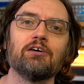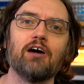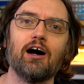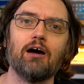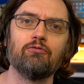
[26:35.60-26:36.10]

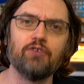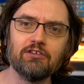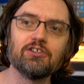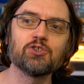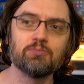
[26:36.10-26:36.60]

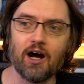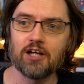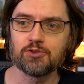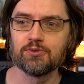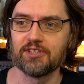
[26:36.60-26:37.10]
vintage
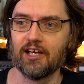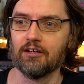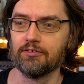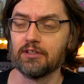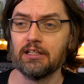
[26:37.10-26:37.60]
Marshall
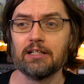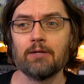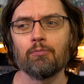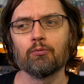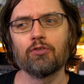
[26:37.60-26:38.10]
sound
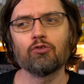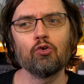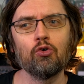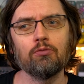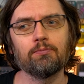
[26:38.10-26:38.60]
with
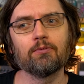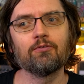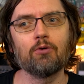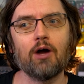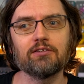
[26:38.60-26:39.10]
two
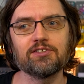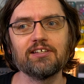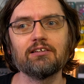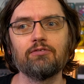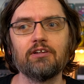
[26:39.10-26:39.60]
quite
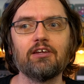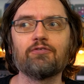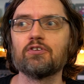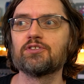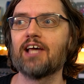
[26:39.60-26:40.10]
distinctively
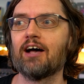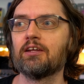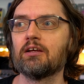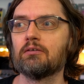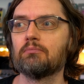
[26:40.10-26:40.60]
different
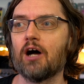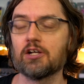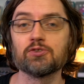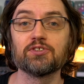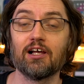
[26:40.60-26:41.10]
sounding
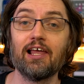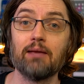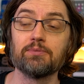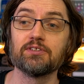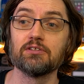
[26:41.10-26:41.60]
Marshall style
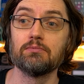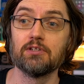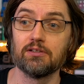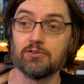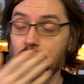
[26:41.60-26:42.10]
amps, the
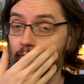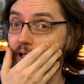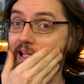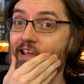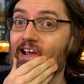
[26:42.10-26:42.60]

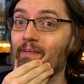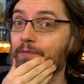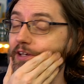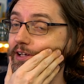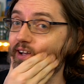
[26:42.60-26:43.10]
Jubilee and
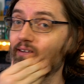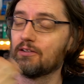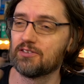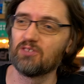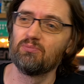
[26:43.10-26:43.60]
the
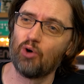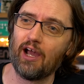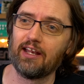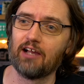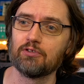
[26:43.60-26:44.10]
sort of more
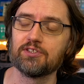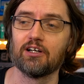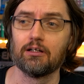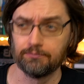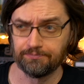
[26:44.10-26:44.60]
800
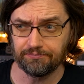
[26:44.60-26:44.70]
style,